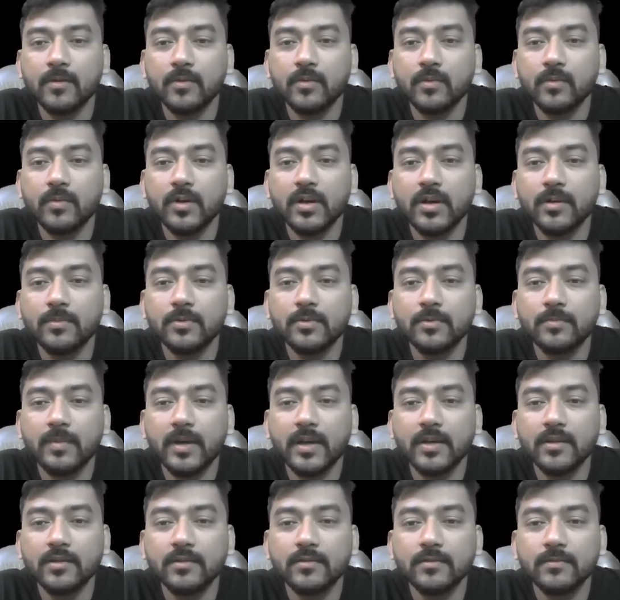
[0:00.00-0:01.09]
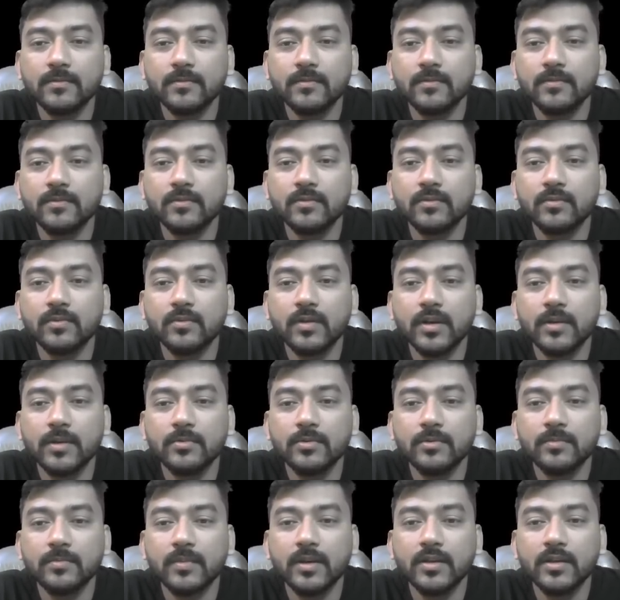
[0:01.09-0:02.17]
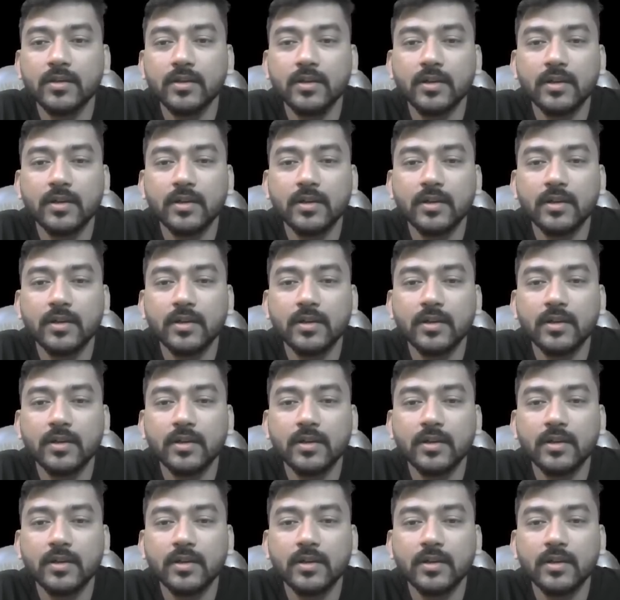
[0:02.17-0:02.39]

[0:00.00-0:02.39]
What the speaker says: 1 upon pi,